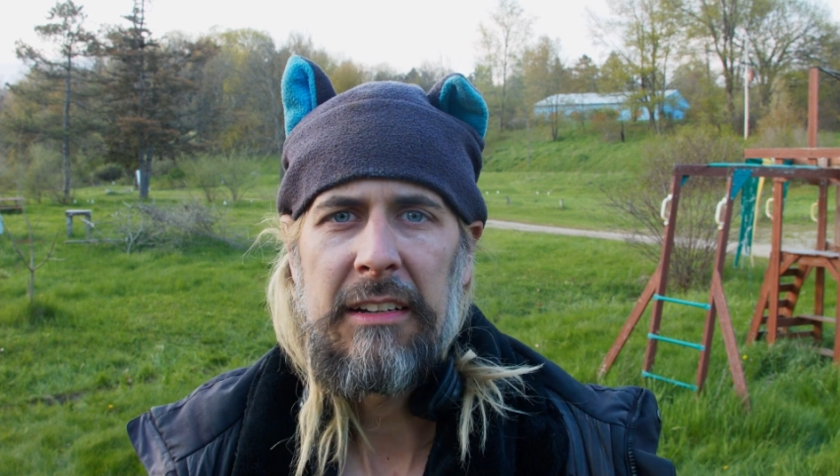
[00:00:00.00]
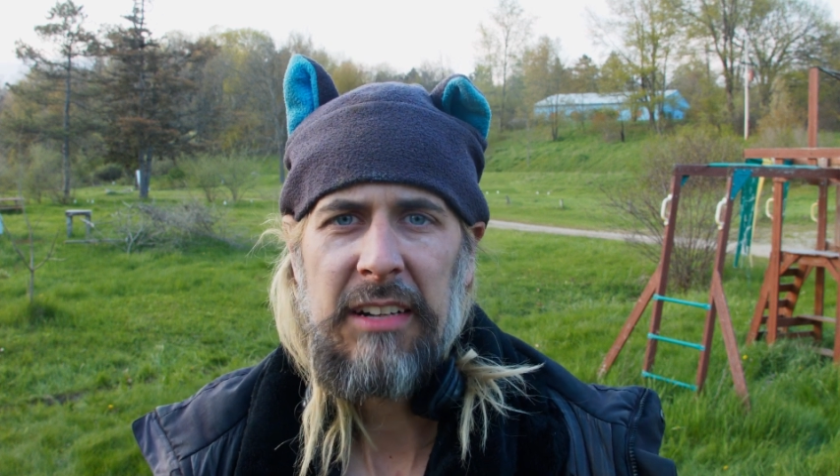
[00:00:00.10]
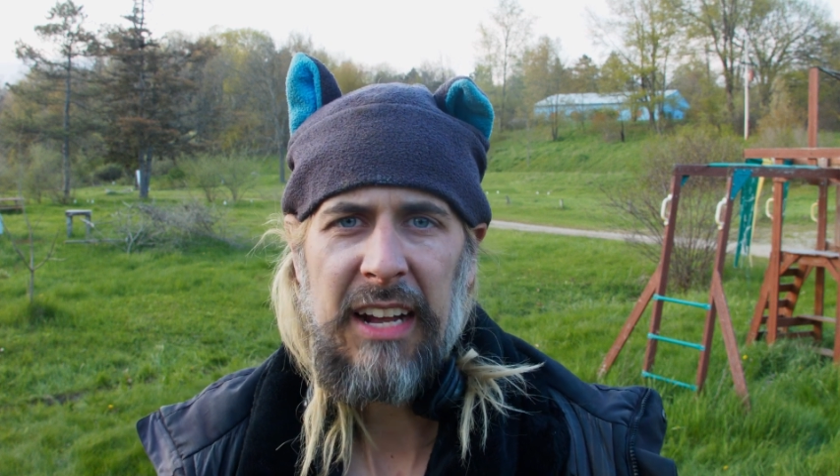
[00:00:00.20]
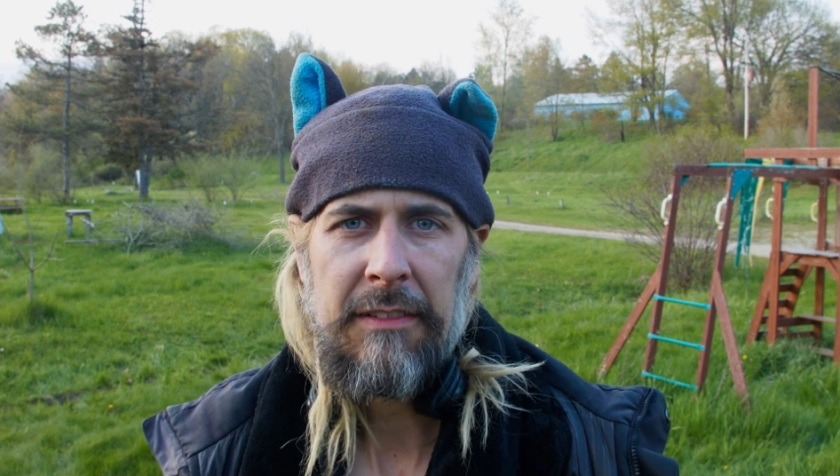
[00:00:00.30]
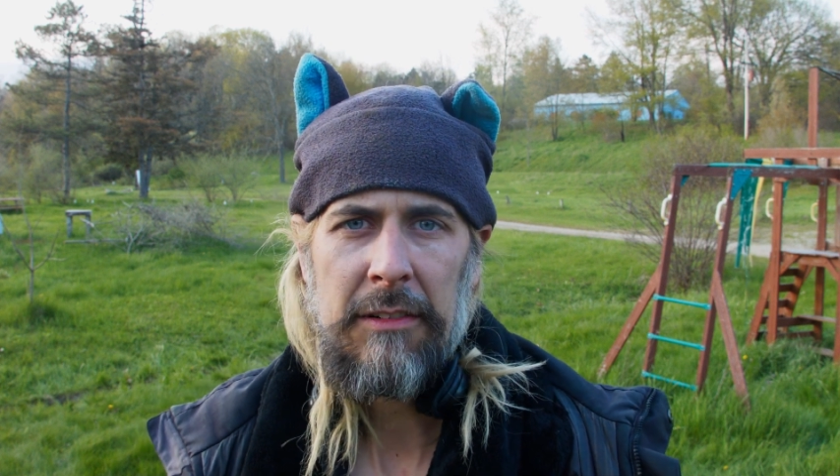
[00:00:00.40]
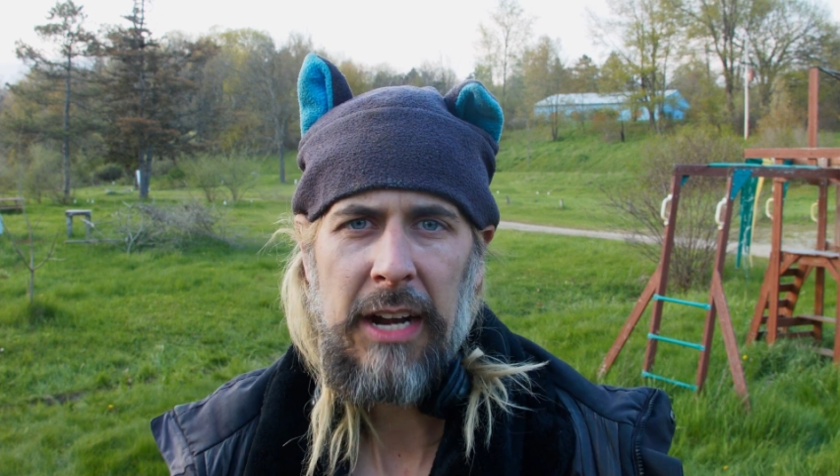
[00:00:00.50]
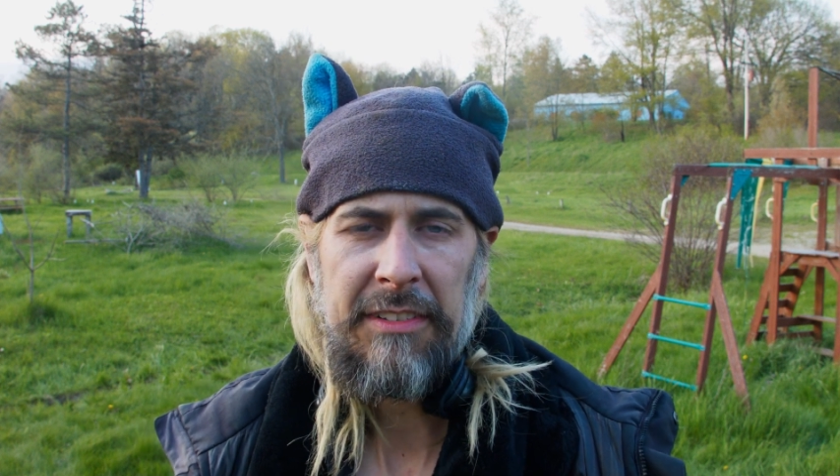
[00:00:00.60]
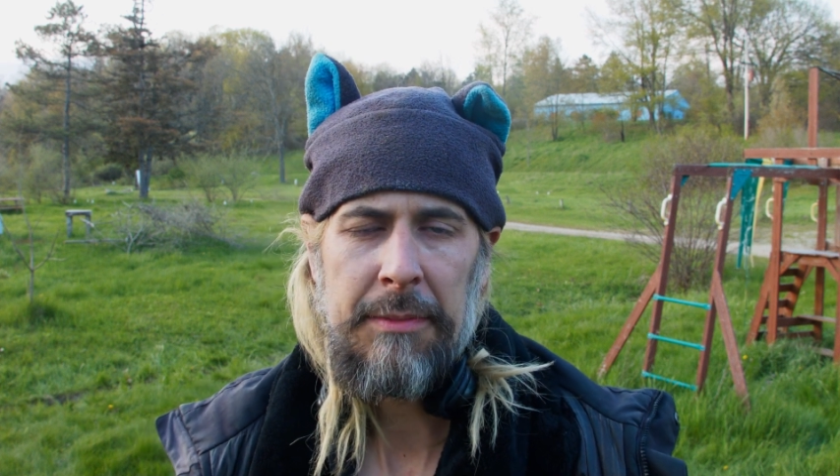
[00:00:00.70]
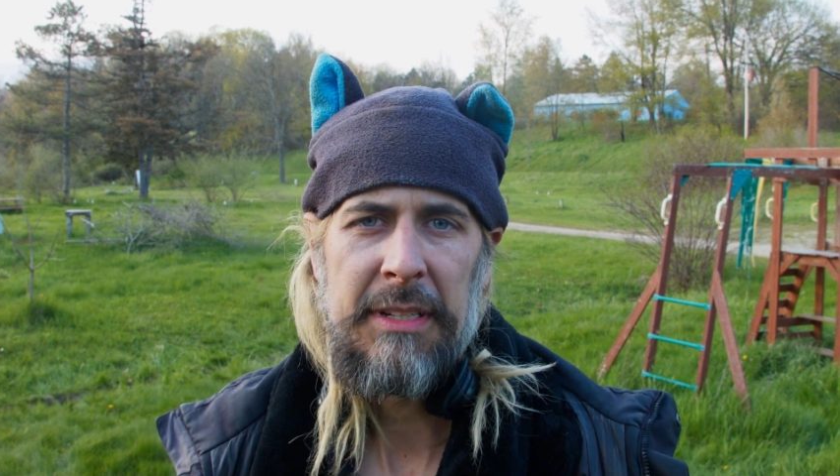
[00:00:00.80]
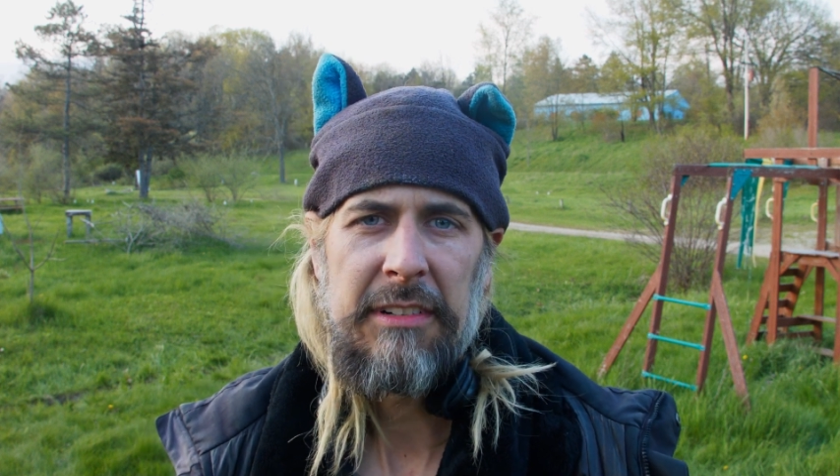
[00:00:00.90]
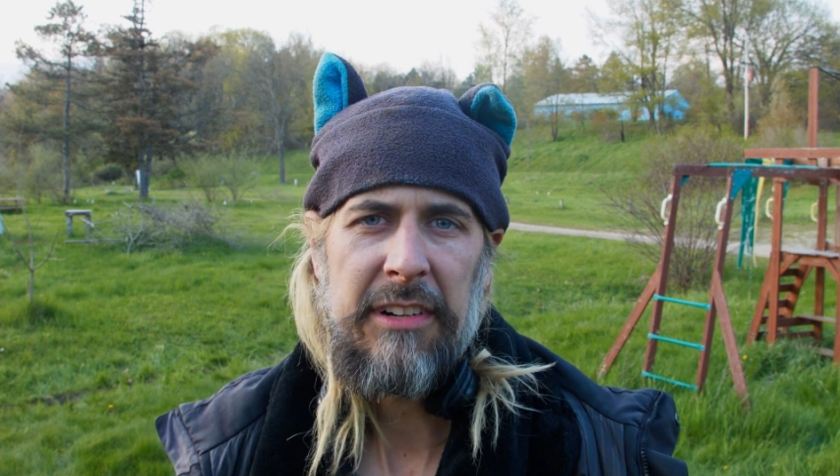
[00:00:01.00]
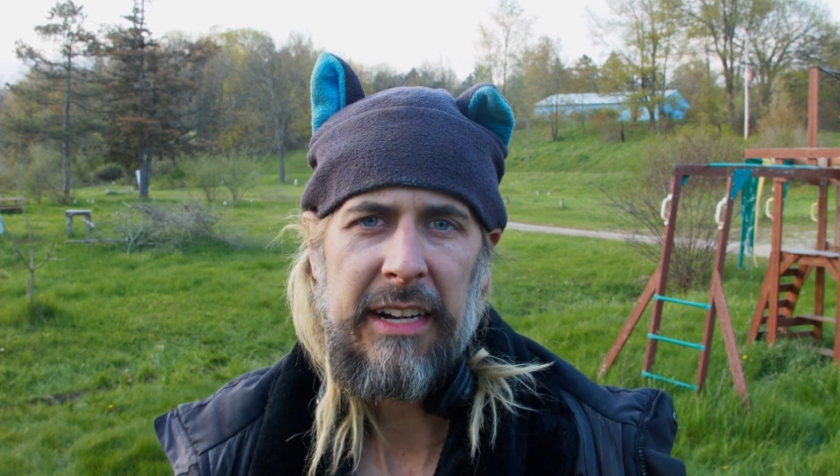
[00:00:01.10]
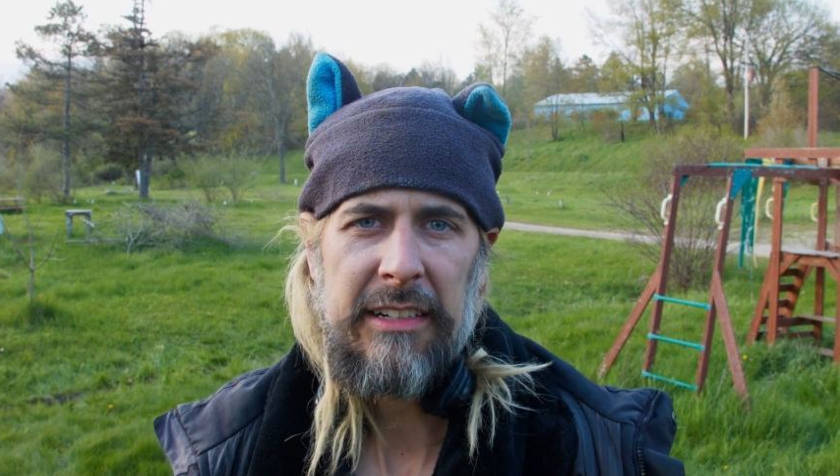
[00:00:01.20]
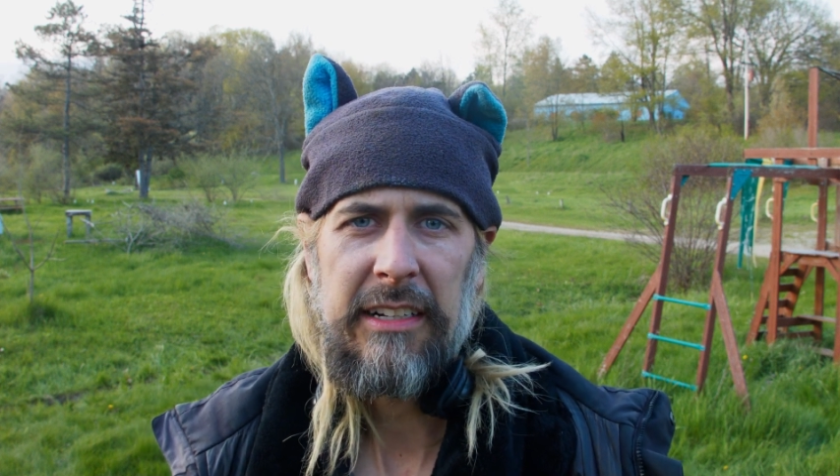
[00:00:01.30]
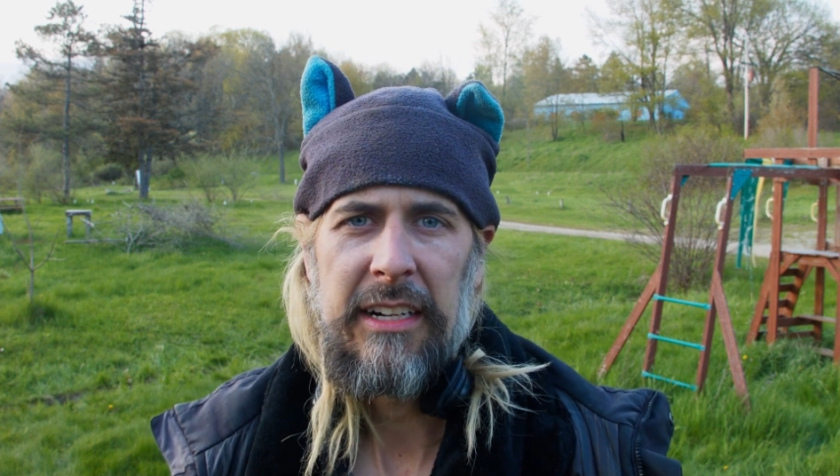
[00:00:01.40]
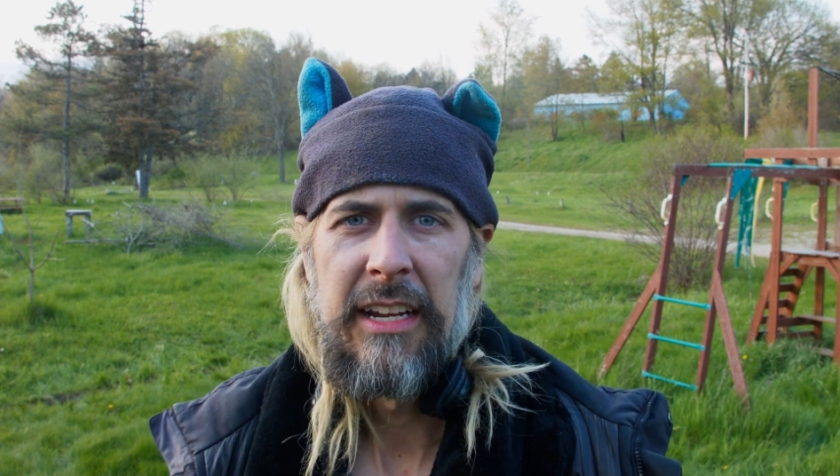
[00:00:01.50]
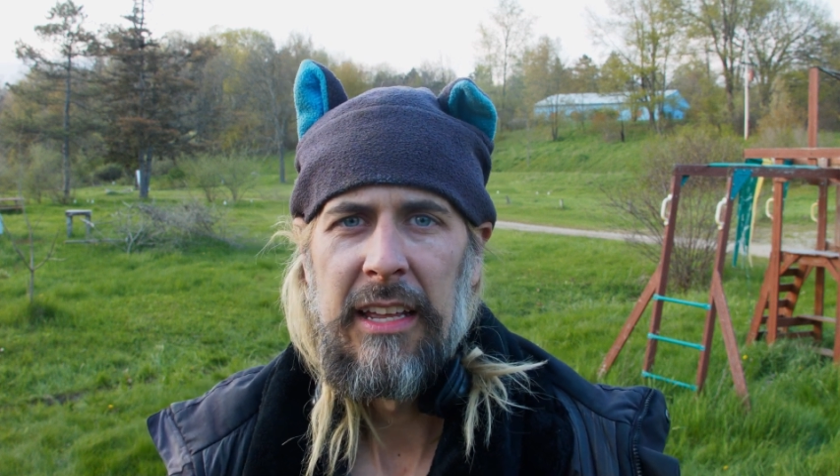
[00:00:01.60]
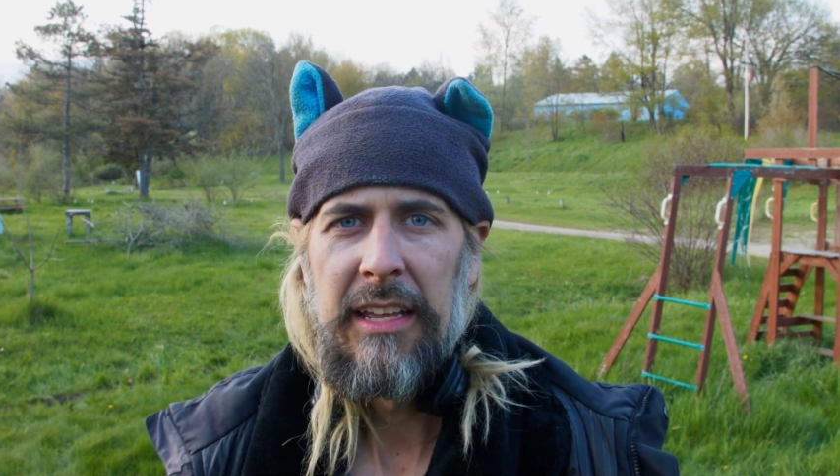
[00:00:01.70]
Craftsman tractor